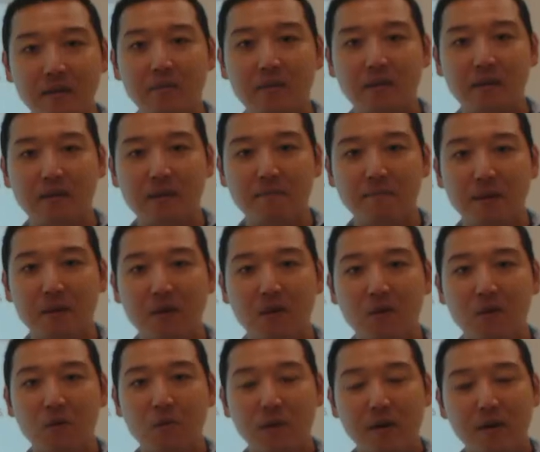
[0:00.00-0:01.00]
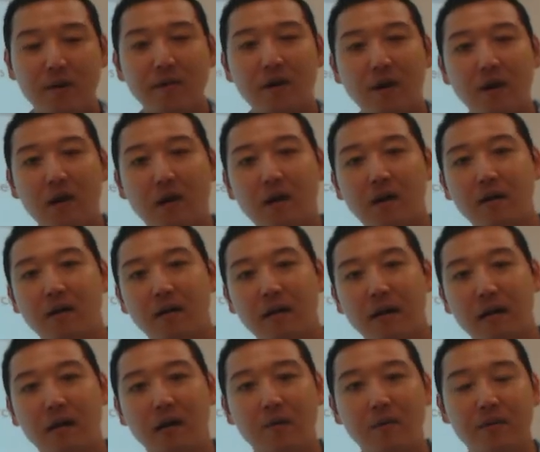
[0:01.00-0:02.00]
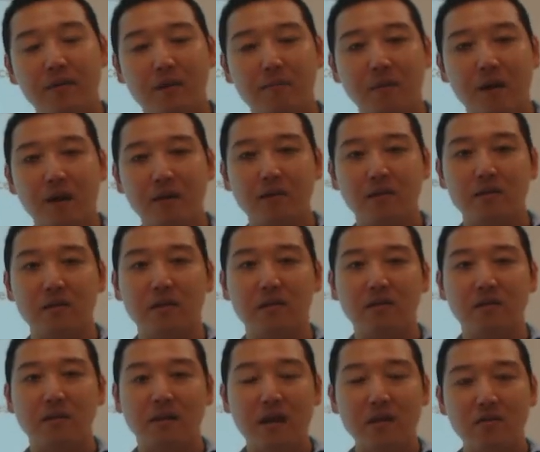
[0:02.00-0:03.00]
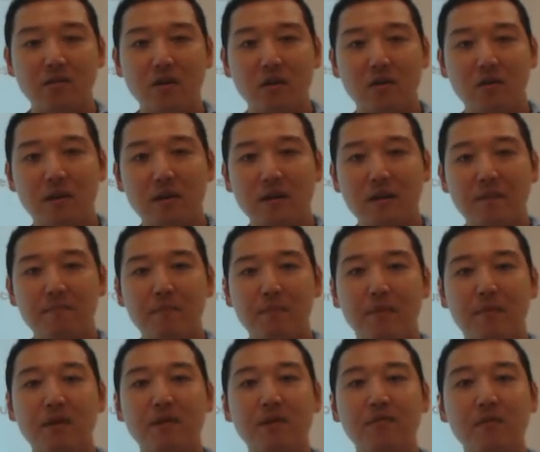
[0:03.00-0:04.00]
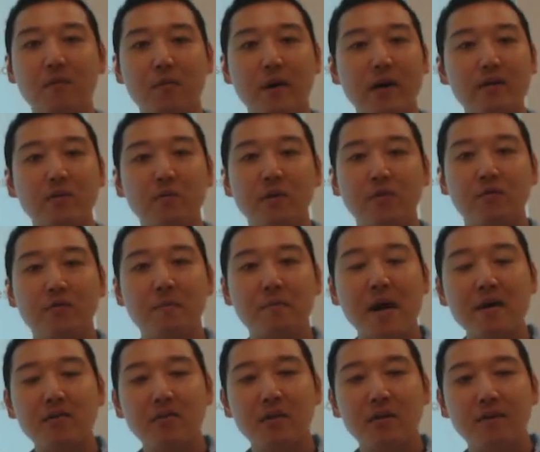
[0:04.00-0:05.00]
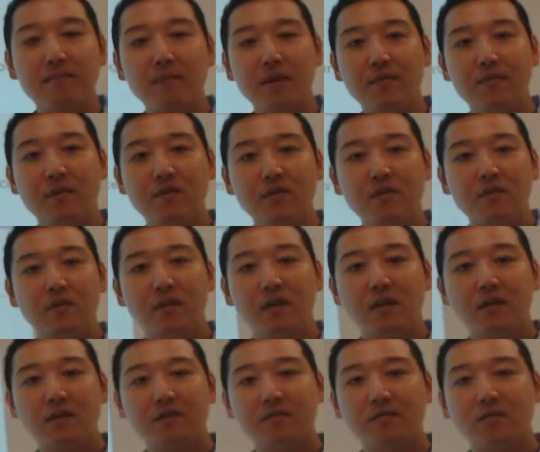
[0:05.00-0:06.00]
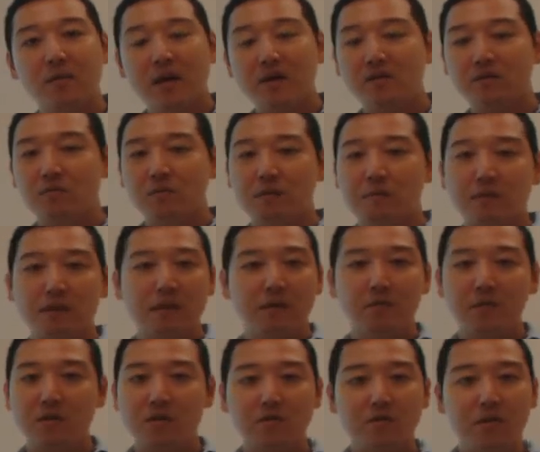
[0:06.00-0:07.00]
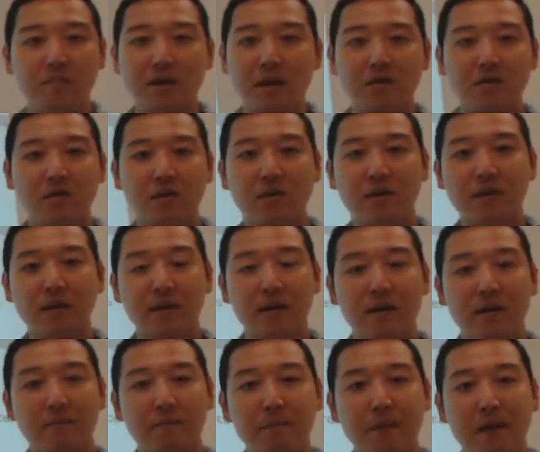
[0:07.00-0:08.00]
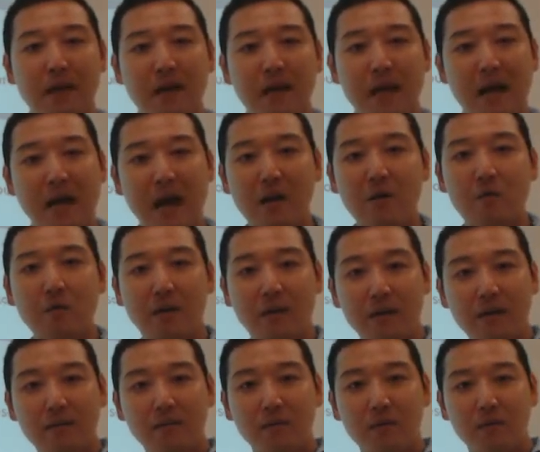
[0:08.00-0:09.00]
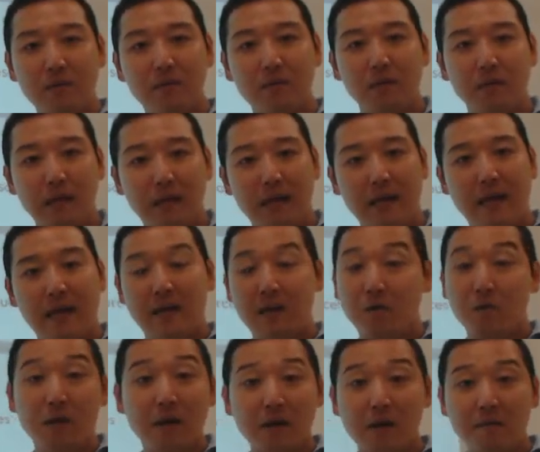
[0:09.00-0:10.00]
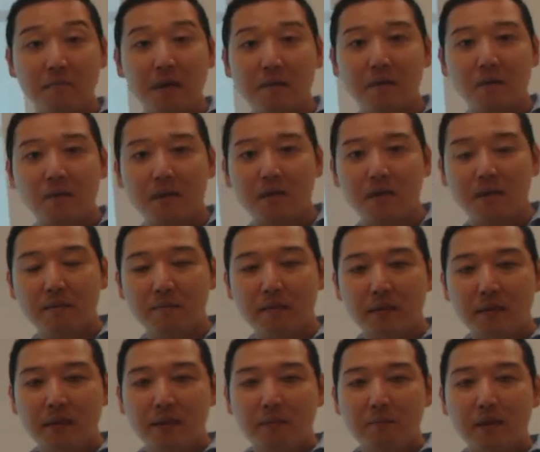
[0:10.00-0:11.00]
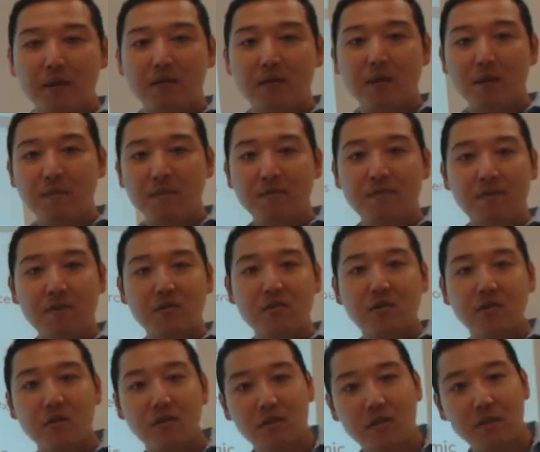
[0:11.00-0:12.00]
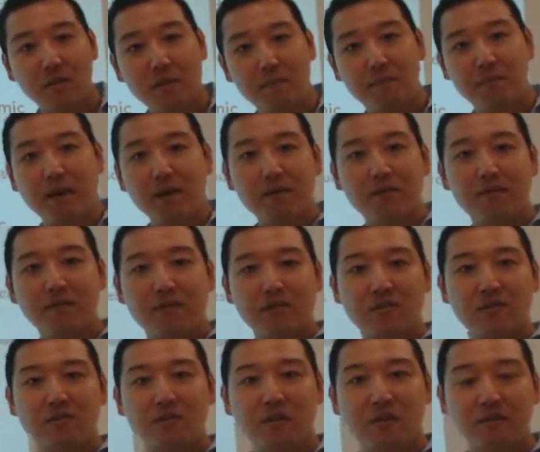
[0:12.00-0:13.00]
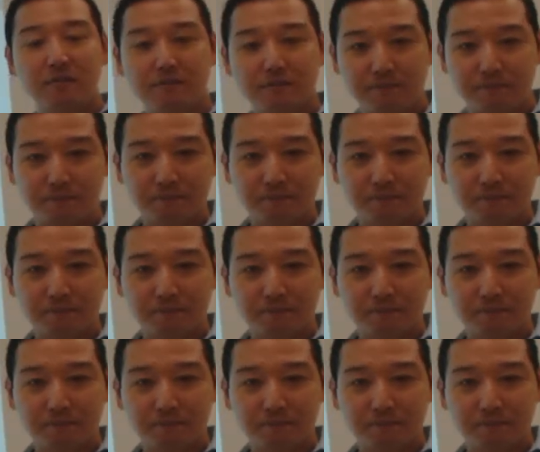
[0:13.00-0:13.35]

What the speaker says: typically with our policies. Okay, so there are different ways in which we measure efficiency and different ways in which we measure equity, and equality may be one of them. But in terms of efficiency, certainly Pareto efficiency,